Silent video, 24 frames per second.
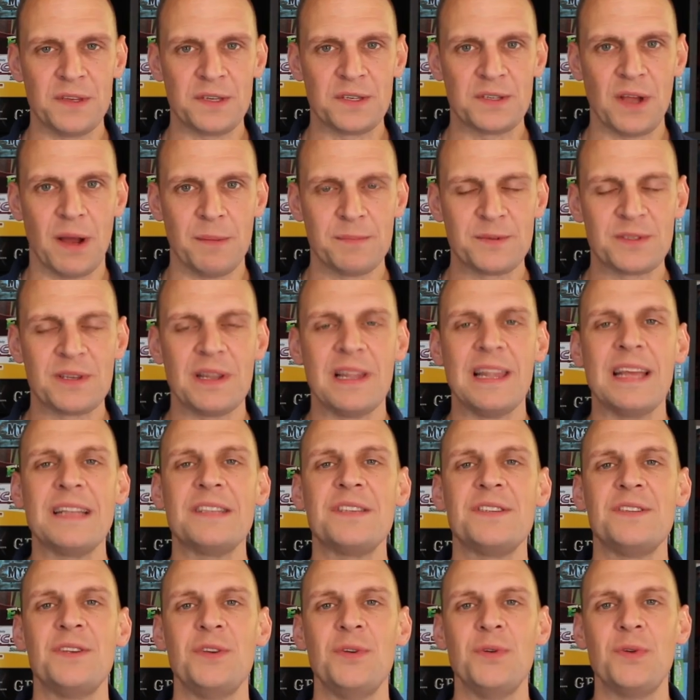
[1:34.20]
the stops
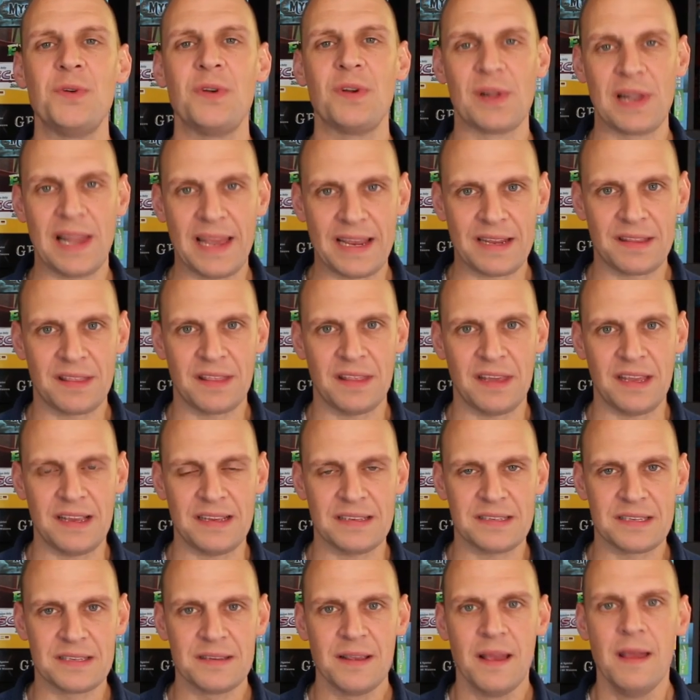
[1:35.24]
lets you collect
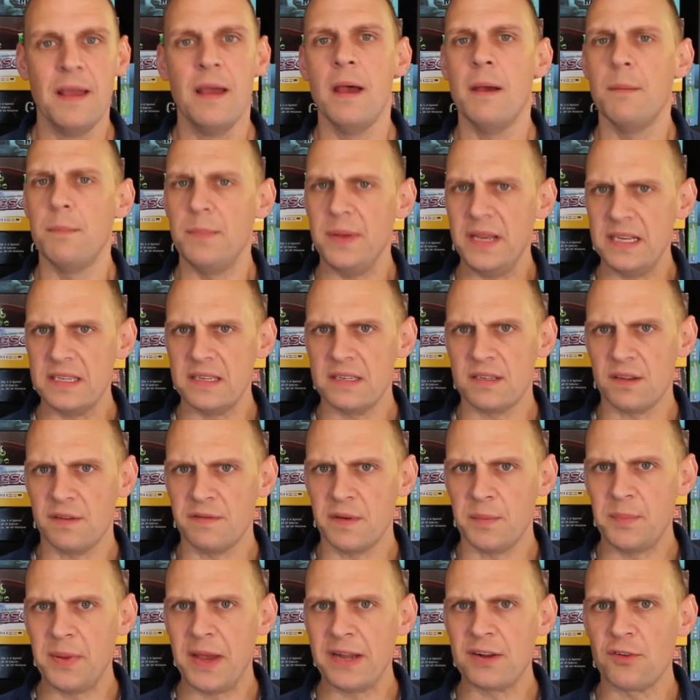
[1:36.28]
things pieces of
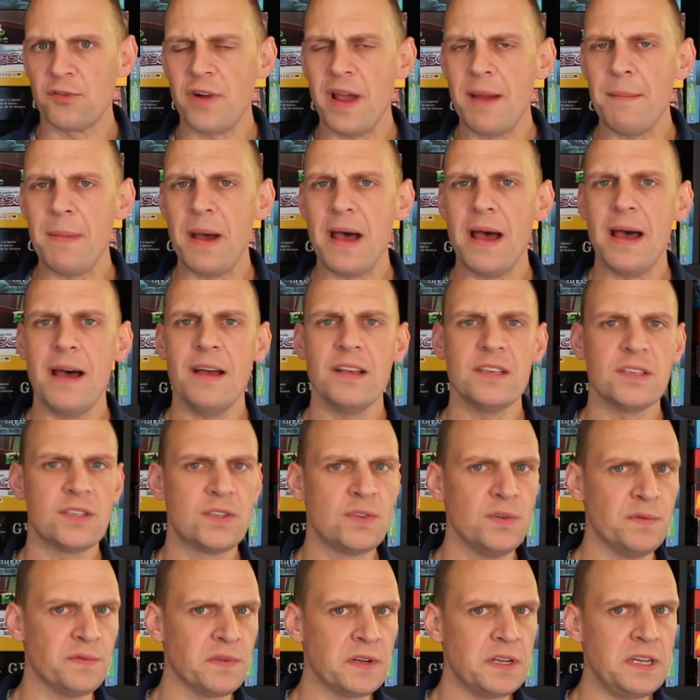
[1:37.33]
a panorama,
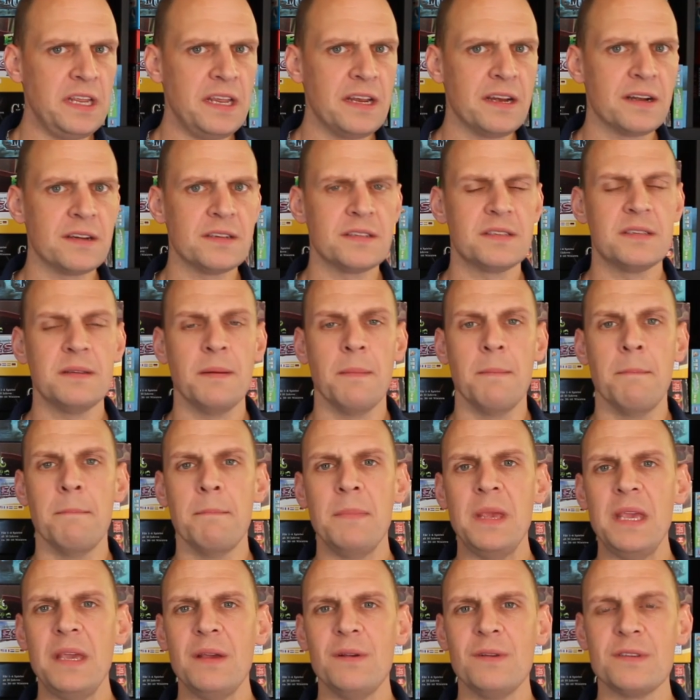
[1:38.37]
souvenirs,
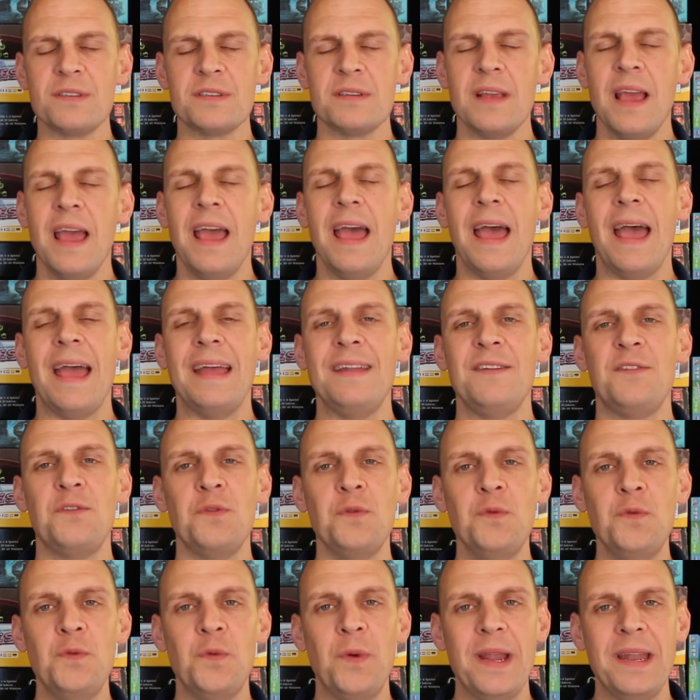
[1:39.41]
meals, and
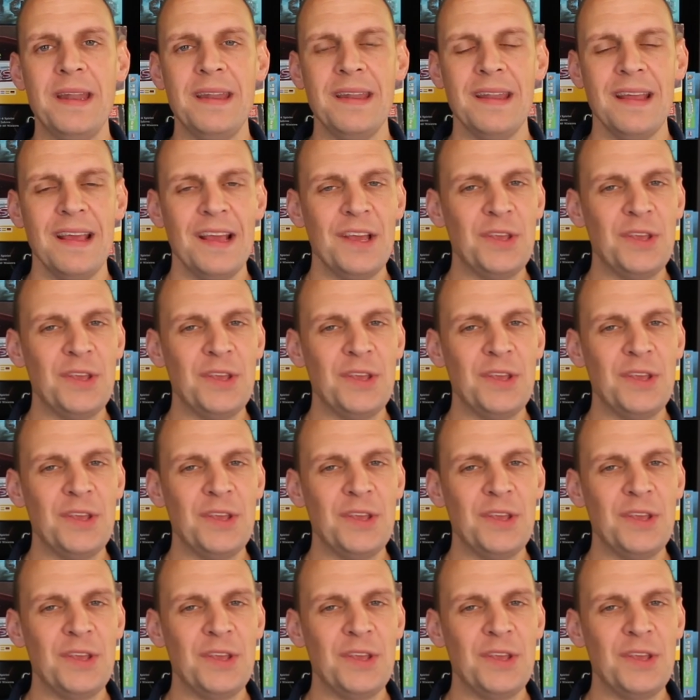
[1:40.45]
to win,